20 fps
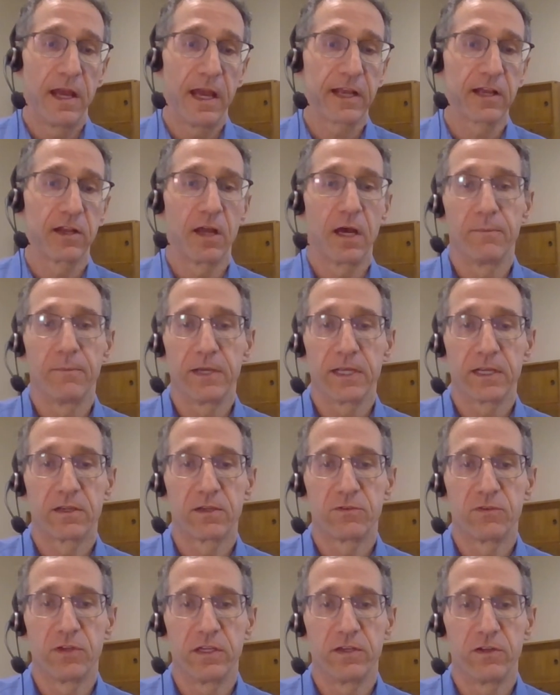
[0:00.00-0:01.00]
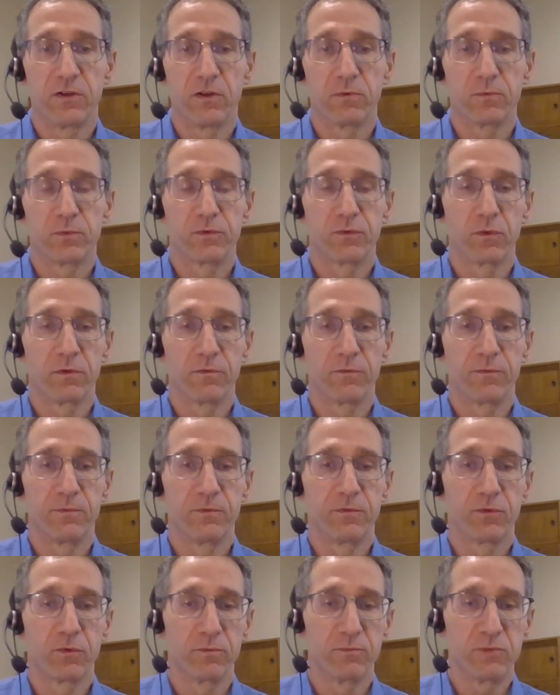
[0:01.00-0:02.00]
economic, sort
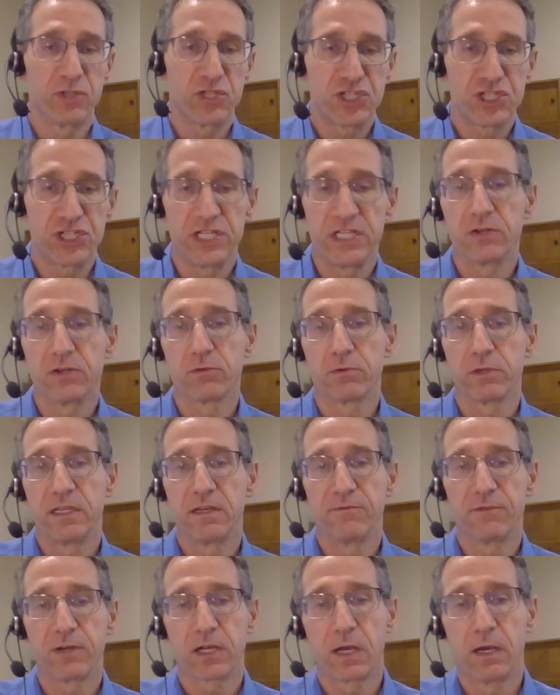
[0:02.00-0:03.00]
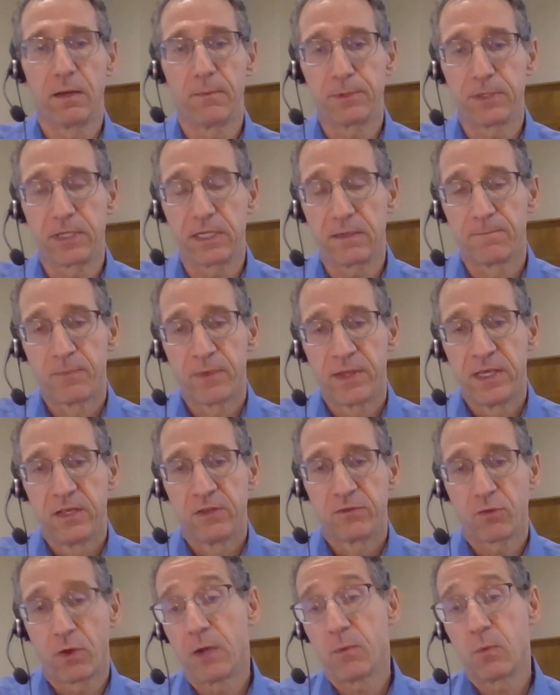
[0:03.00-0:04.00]
of machinery of a company.
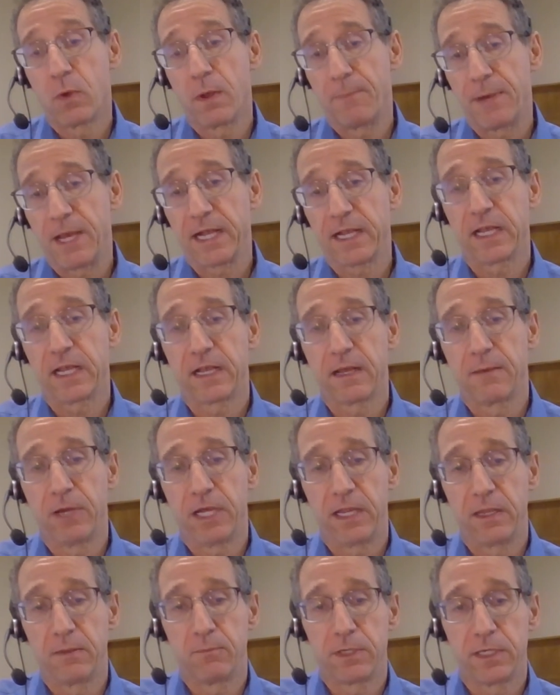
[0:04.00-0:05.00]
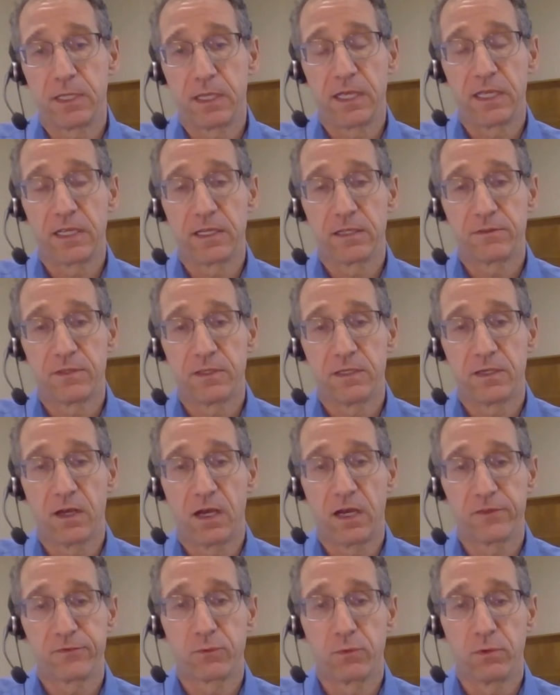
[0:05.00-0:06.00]
So I went back. I got my MBA at the
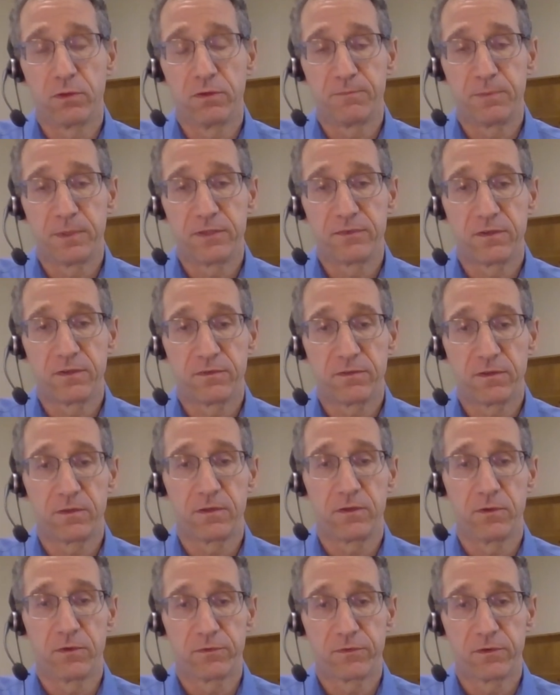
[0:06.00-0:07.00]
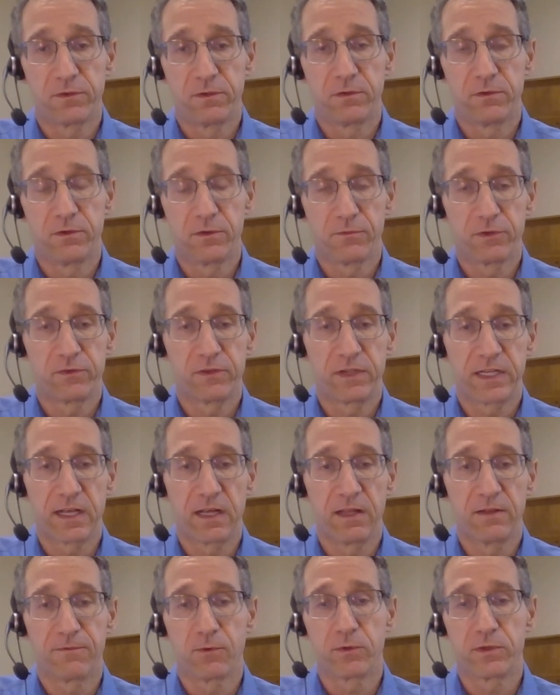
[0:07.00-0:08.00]
Haas School of Business at the University of
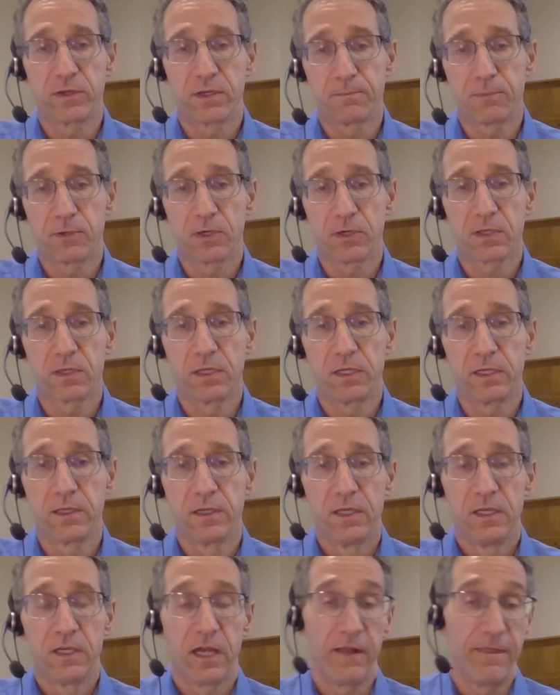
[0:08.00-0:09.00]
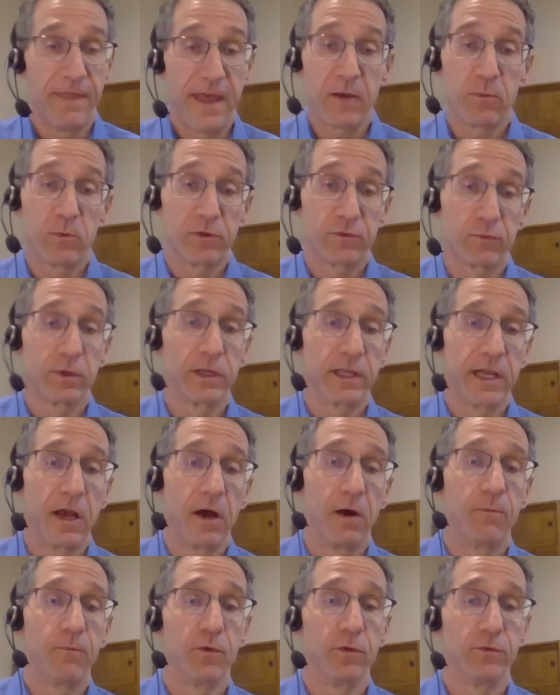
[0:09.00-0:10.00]
California at Berkeley, and that was really
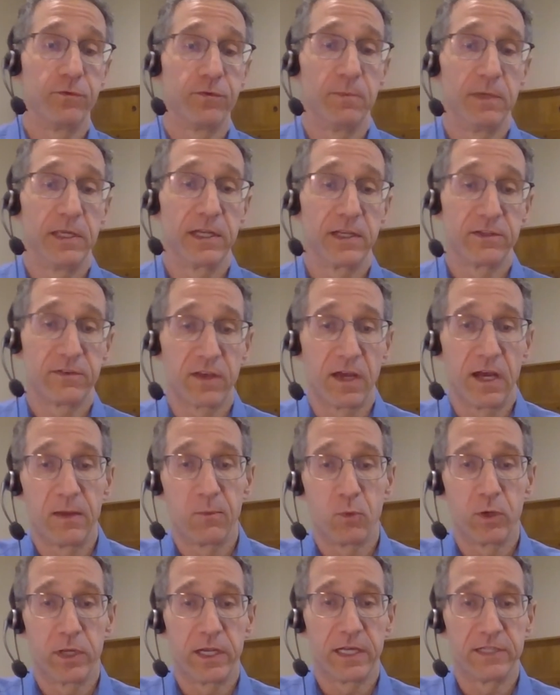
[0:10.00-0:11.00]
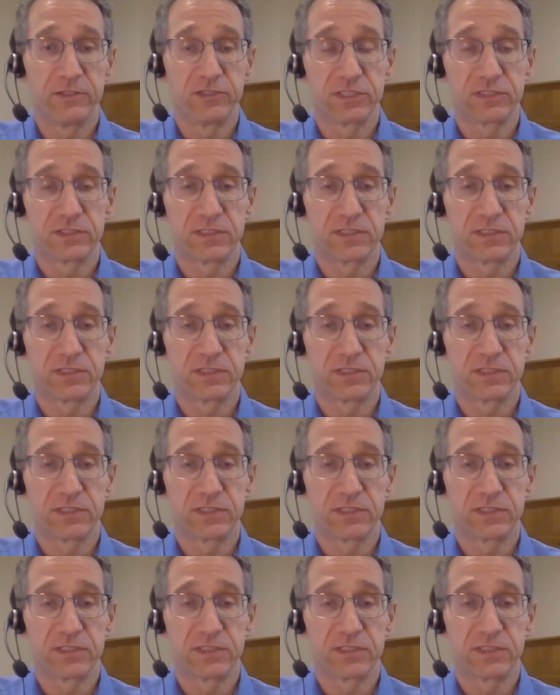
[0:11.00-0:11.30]
helpful to me at a time when I